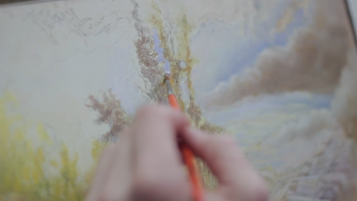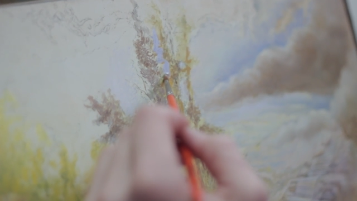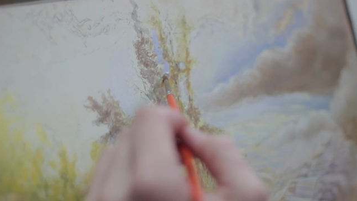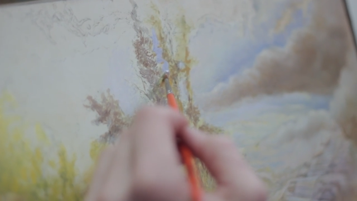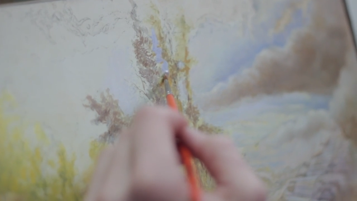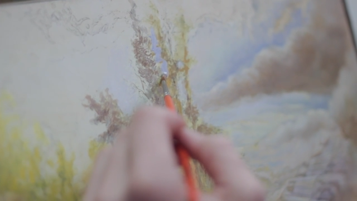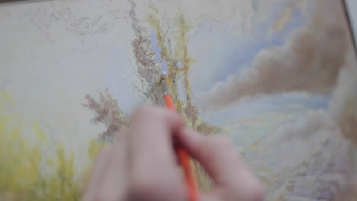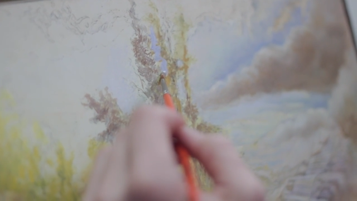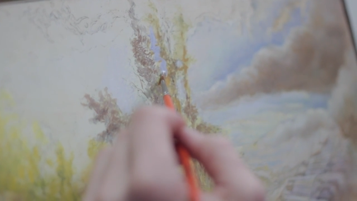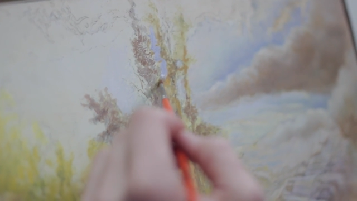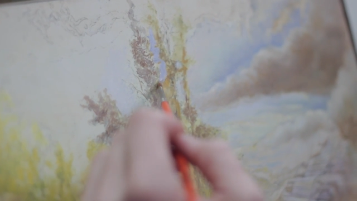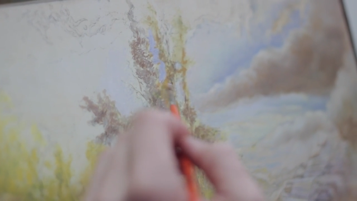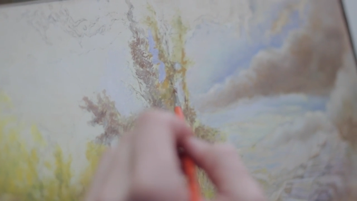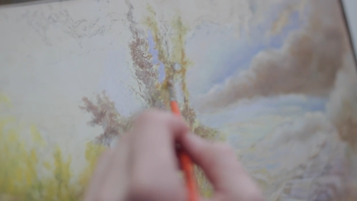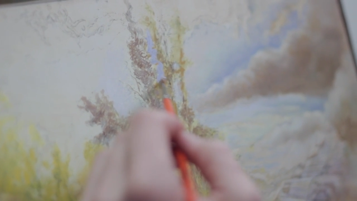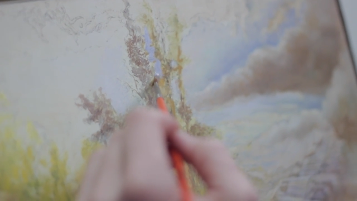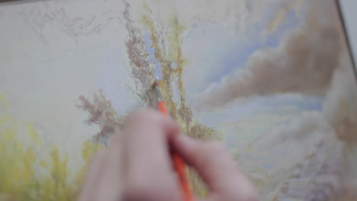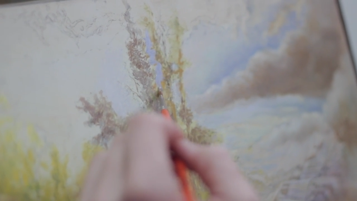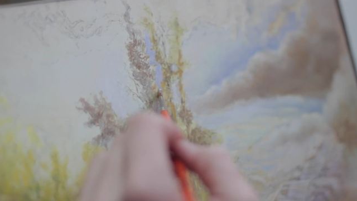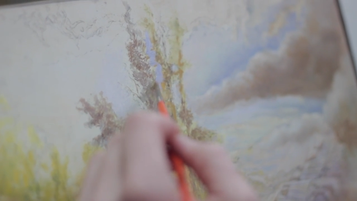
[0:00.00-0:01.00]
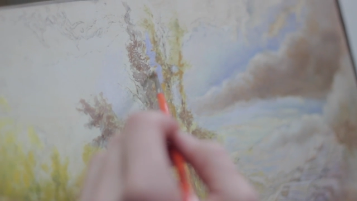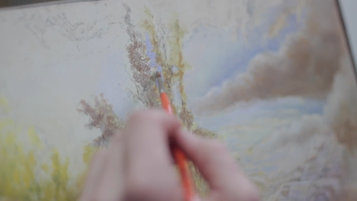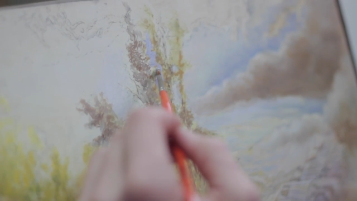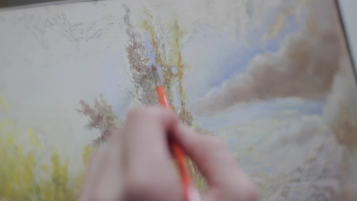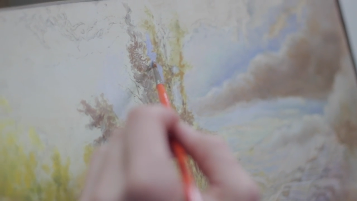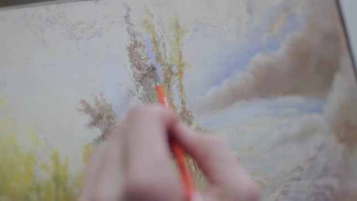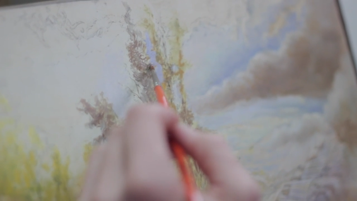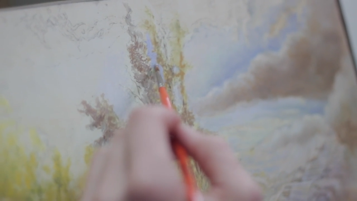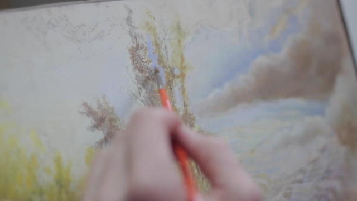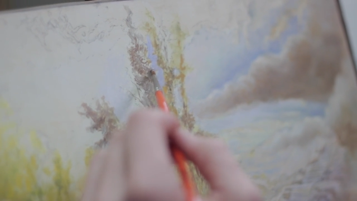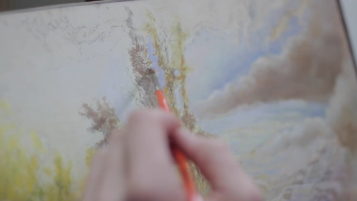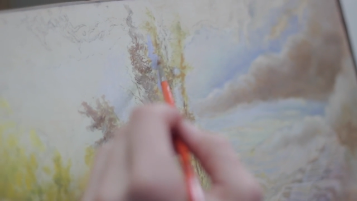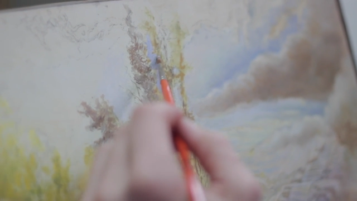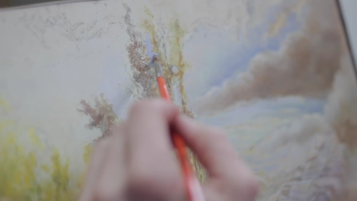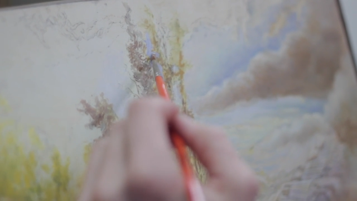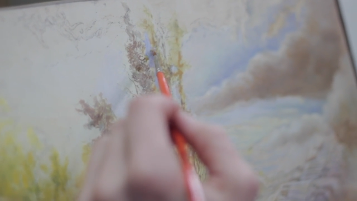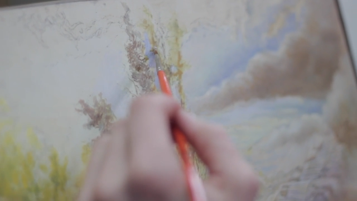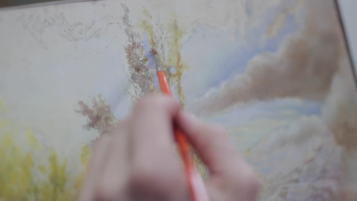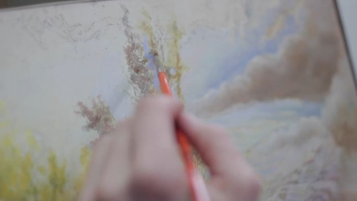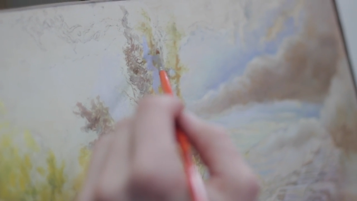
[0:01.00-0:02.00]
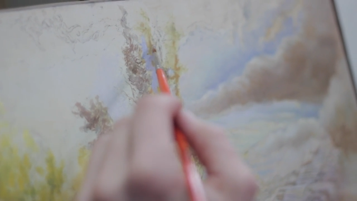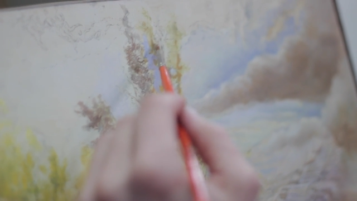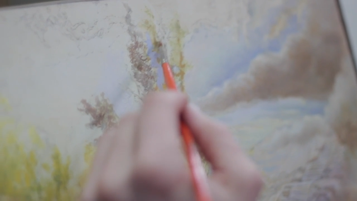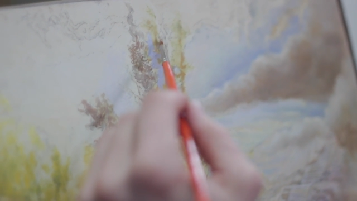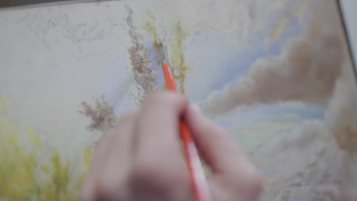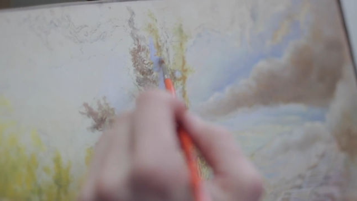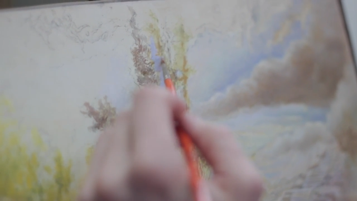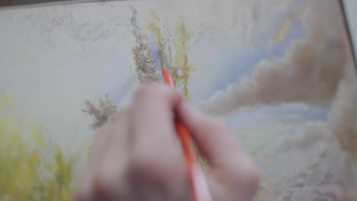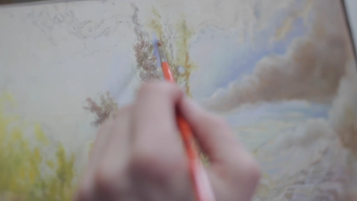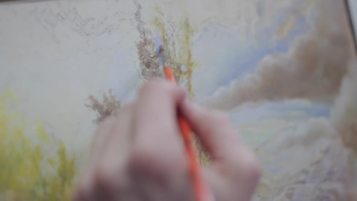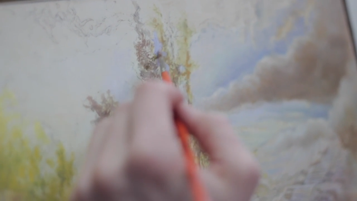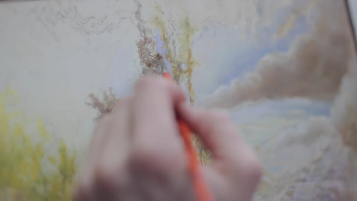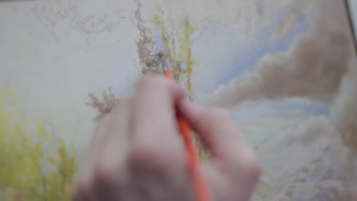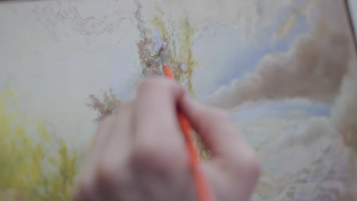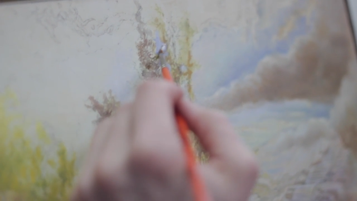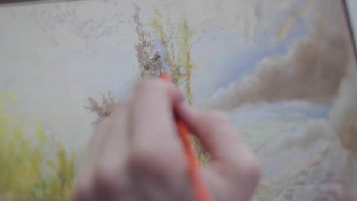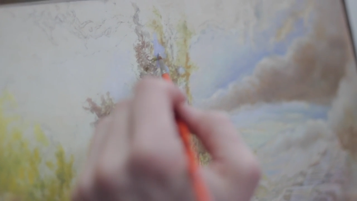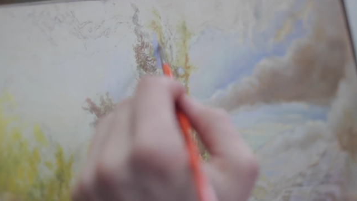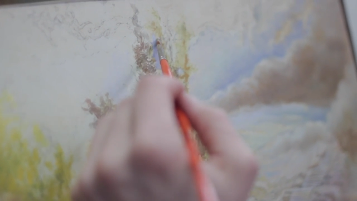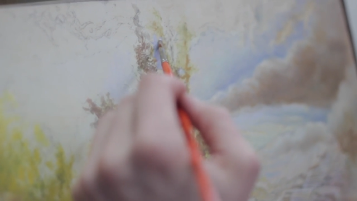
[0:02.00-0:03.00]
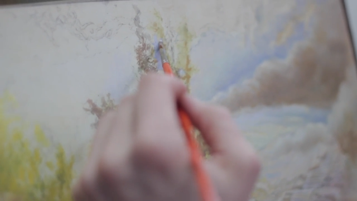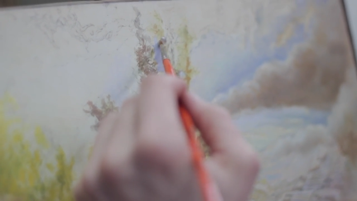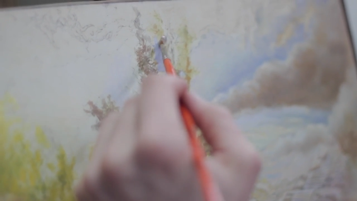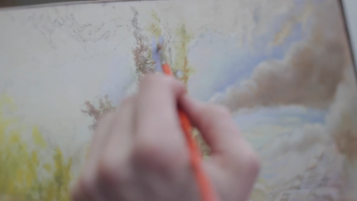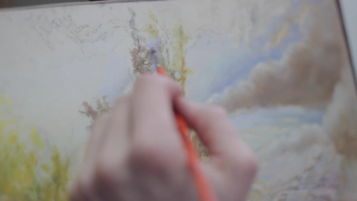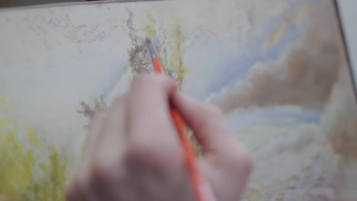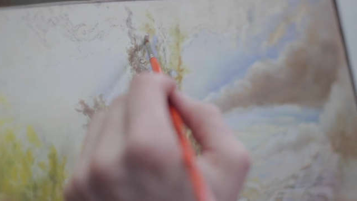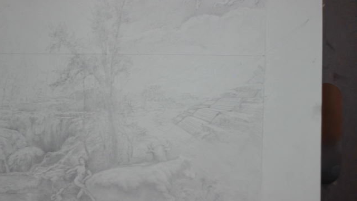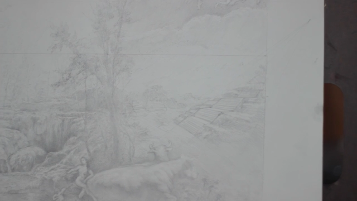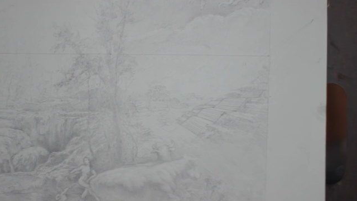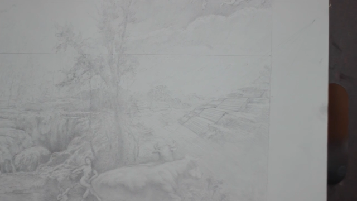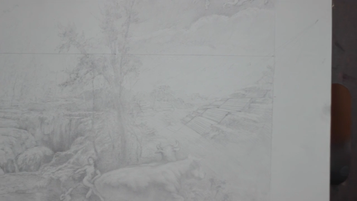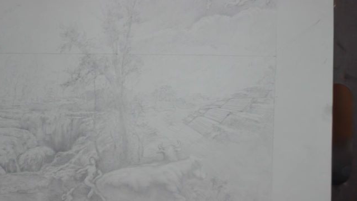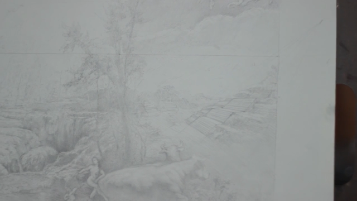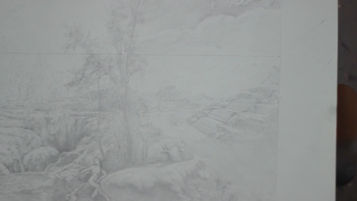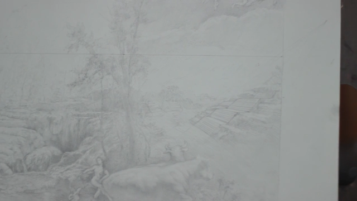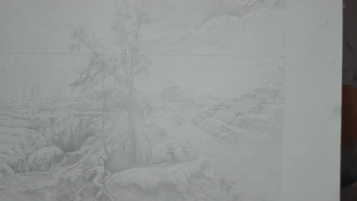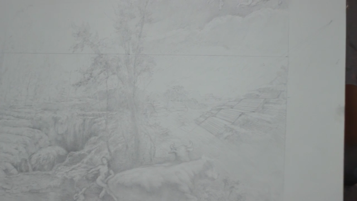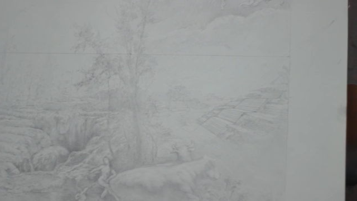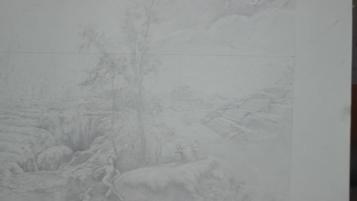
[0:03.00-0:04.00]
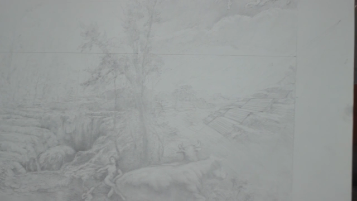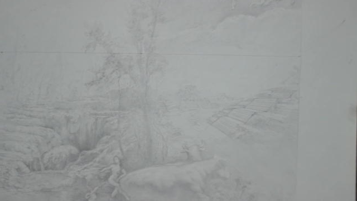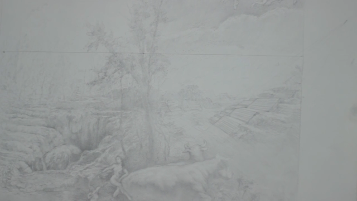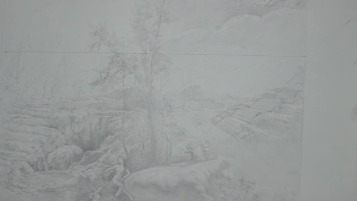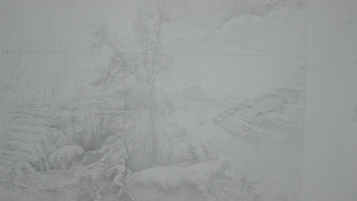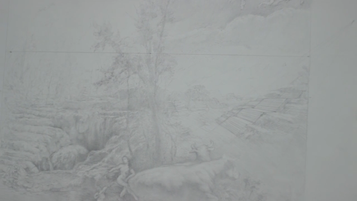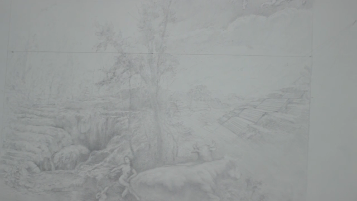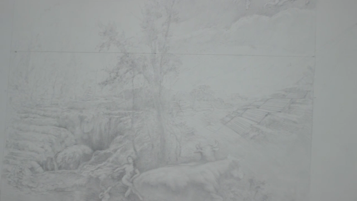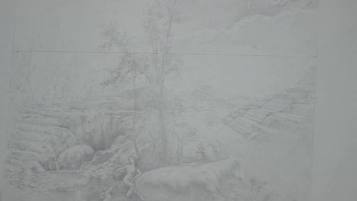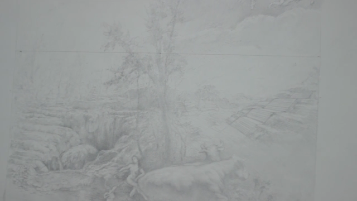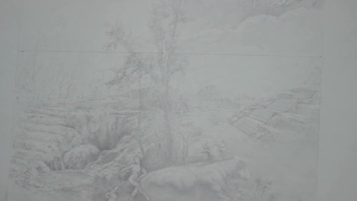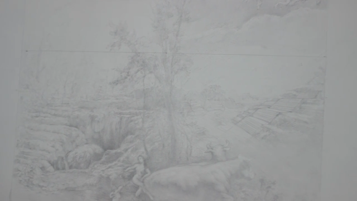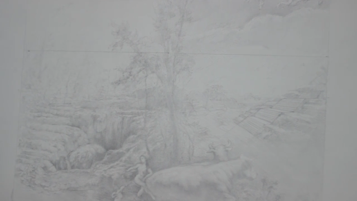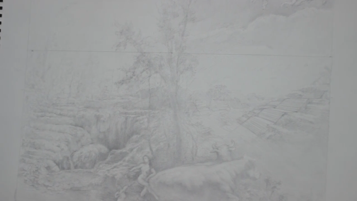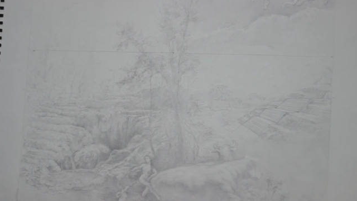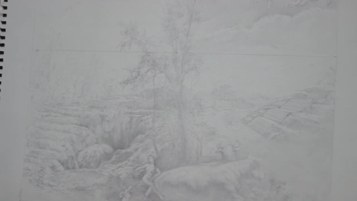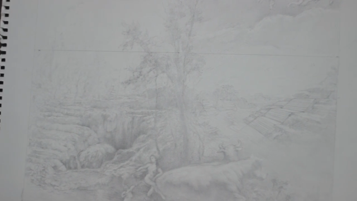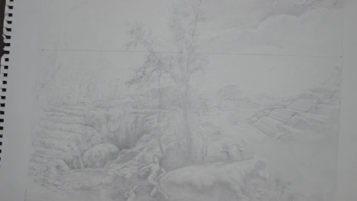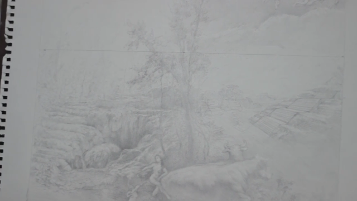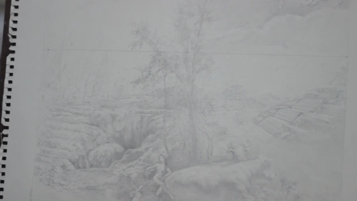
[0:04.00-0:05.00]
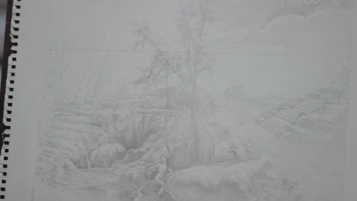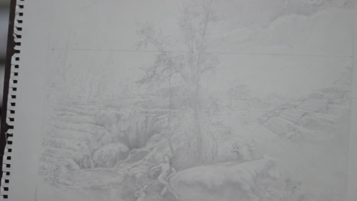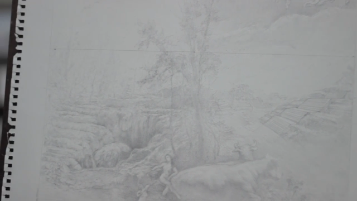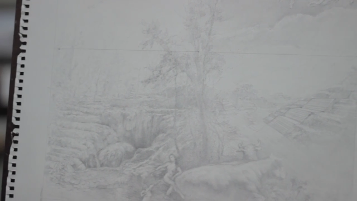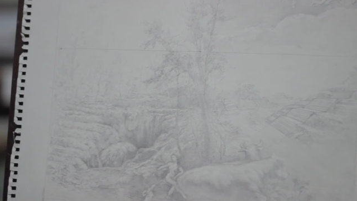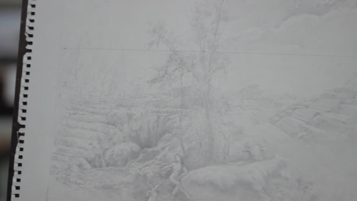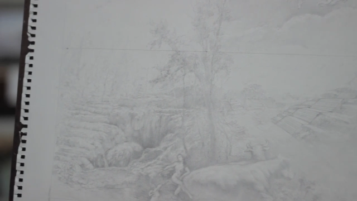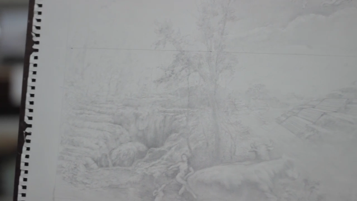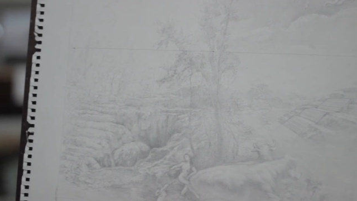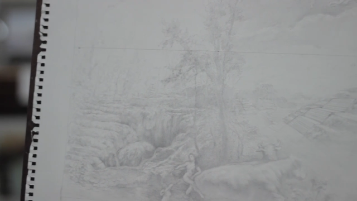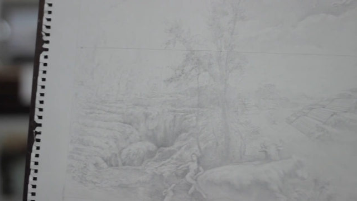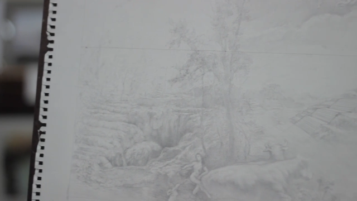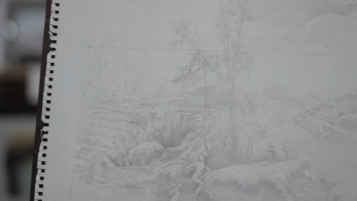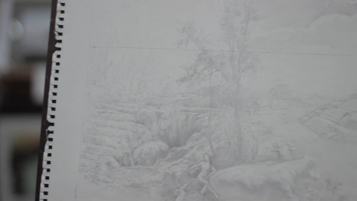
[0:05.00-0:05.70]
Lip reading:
No face is visible, so there are no lips to read.